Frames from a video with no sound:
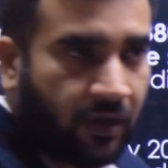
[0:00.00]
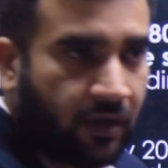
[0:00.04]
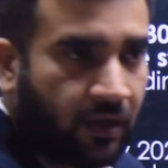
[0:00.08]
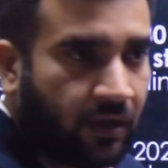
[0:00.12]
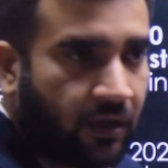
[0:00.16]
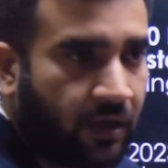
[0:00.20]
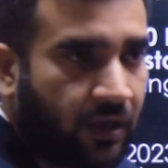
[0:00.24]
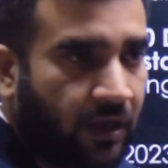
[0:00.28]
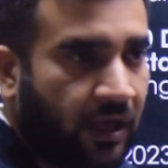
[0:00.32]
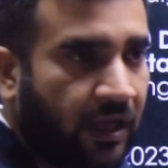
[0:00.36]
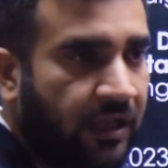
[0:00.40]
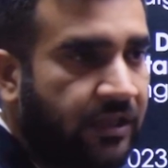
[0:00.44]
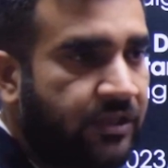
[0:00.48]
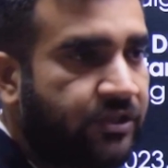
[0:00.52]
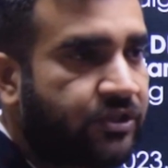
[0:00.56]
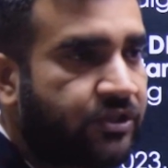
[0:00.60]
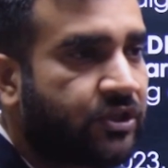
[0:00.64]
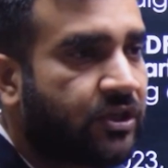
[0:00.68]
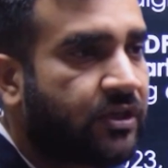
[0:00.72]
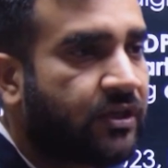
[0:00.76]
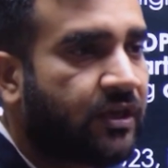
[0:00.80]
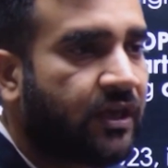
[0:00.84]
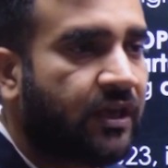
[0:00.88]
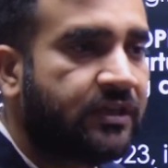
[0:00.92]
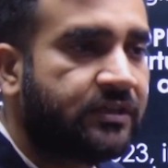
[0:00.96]

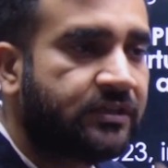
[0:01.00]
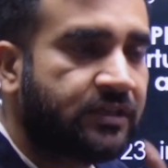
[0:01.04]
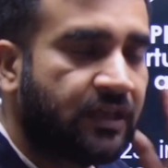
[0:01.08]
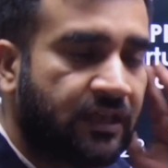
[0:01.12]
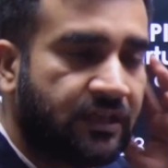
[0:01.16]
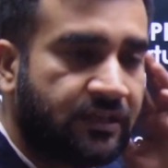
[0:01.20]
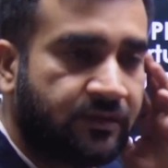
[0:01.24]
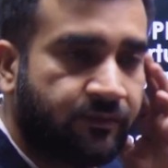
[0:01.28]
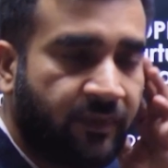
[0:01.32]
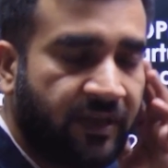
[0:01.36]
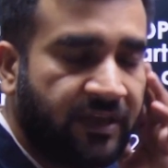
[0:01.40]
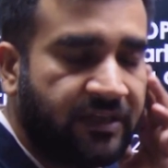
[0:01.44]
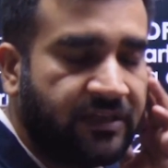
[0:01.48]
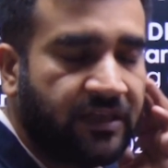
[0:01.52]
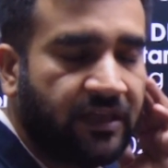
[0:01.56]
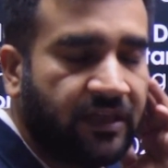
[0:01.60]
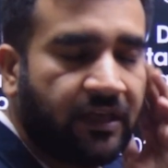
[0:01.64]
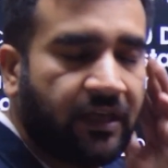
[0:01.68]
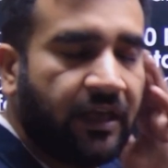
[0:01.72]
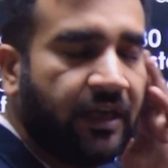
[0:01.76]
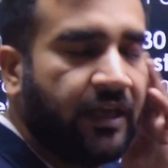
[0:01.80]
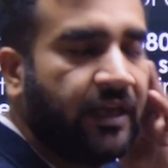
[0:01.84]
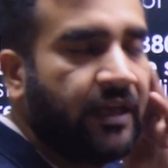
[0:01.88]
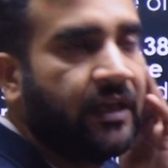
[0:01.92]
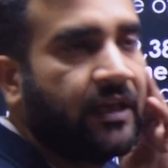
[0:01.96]
culture is
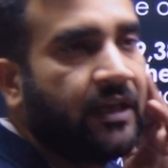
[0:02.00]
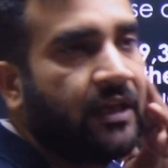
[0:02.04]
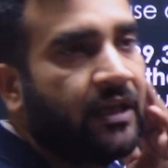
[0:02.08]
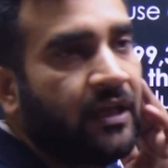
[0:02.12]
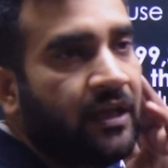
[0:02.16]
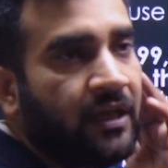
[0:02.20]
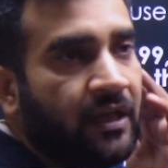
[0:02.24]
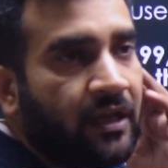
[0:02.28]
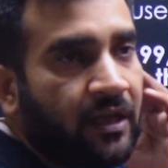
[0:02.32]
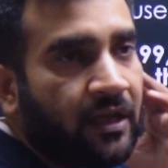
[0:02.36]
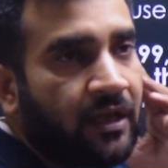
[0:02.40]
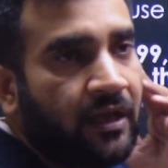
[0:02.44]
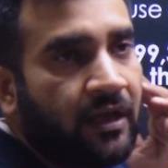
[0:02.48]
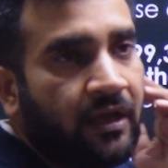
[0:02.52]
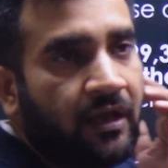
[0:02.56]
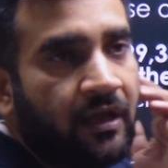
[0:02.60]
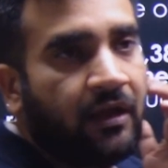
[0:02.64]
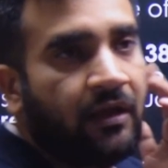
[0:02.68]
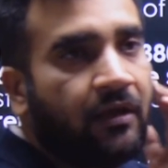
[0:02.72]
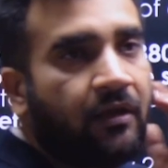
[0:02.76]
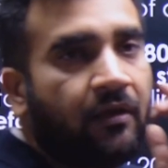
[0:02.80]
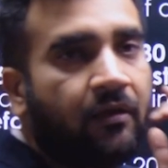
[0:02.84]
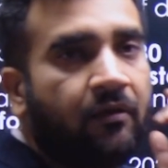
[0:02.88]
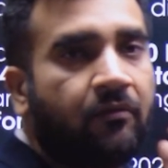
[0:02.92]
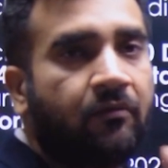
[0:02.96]
basically
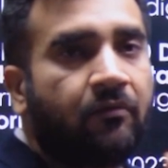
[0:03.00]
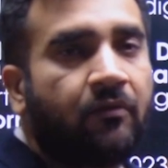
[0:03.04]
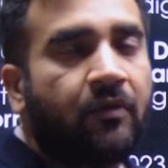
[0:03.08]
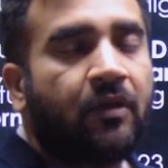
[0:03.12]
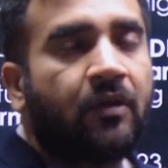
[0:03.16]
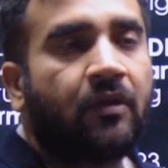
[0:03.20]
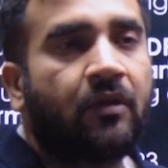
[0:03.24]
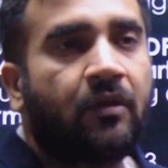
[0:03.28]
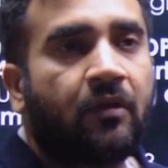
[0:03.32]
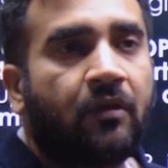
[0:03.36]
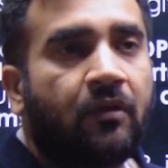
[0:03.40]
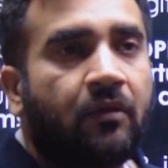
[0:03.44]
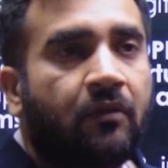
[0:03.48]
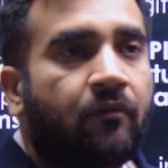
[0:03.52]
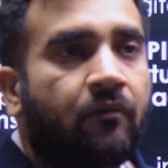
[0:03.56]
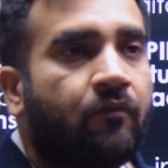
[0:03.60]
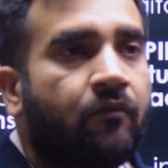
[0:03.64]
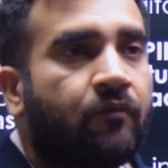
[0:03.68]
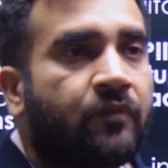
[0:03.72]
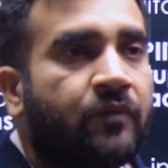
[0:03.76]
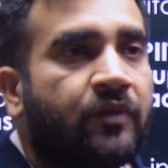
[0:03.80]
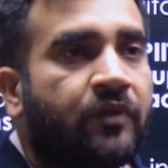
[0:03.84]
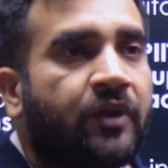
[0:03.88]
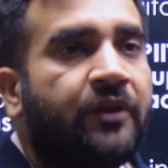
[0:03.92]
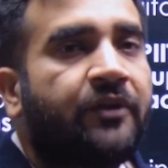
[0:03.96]
the
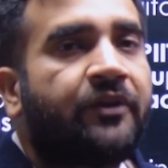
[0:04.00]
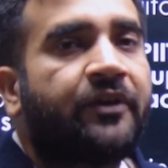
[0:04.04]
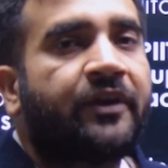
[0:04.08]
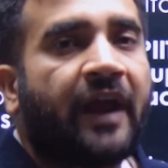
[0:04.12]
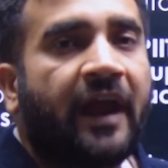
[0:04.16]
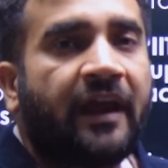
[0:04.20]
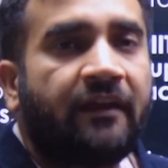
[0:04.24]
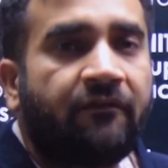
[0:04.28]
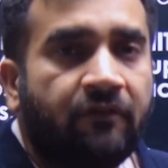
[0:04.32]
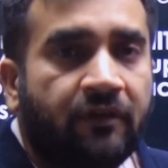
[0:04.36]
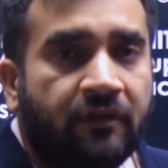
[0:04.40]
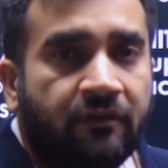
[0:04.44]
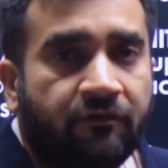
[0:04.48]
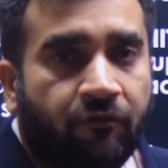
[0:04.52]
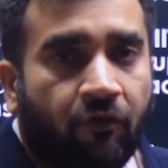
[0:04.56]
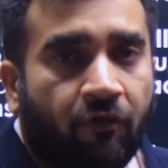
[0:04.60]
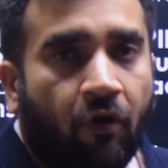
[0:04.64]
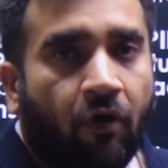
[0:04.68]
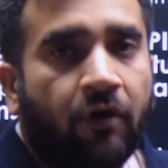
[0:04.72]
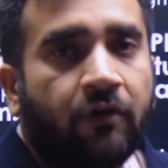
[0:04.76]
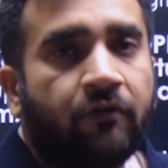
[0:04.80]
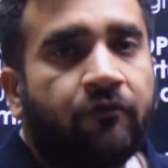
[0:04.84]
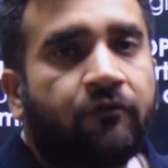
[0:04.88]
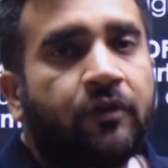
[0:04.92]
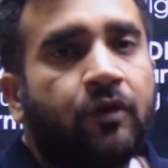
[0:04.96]
driver
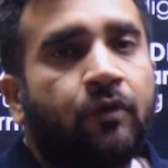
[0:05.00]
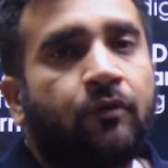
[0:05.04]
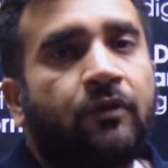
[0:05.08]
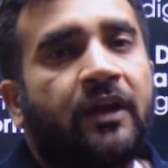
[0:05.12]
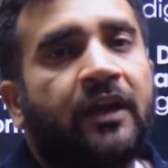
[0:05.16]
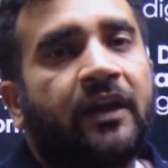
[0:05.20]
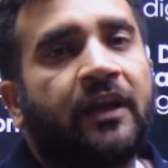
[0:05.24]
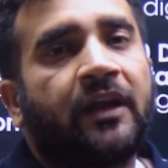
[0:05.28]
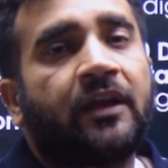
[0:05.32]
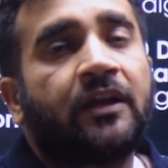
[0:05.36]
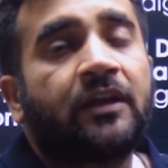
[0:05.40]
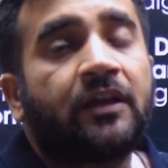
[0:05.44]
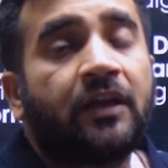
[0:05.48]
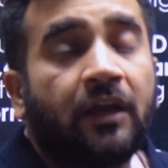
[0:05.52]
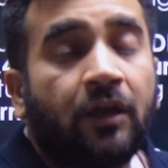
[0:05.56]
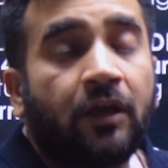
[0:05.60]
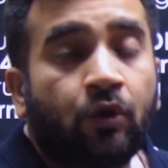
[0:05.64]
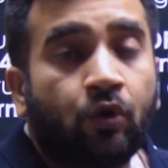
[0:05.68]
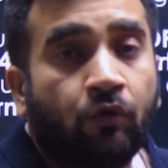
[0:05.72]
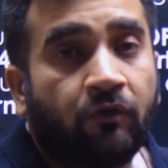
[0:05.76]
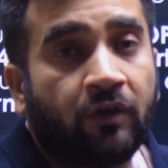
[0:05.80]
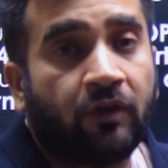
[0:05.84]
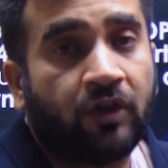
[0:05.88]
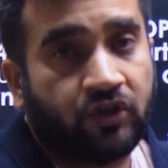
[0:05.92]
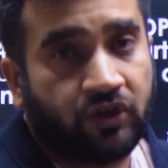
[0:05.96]
for fueling in
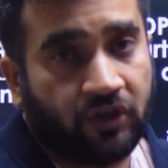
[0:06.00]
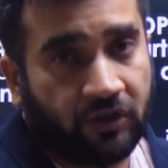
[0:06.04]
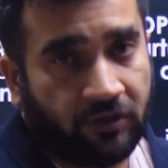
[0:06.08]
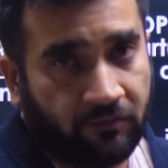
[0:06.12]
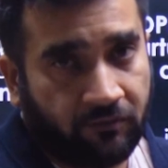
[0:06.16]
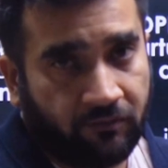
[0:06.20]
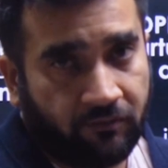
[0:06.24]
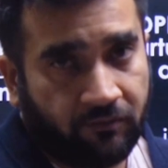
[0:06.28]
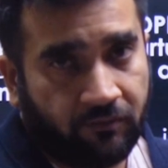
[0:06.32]
innovation,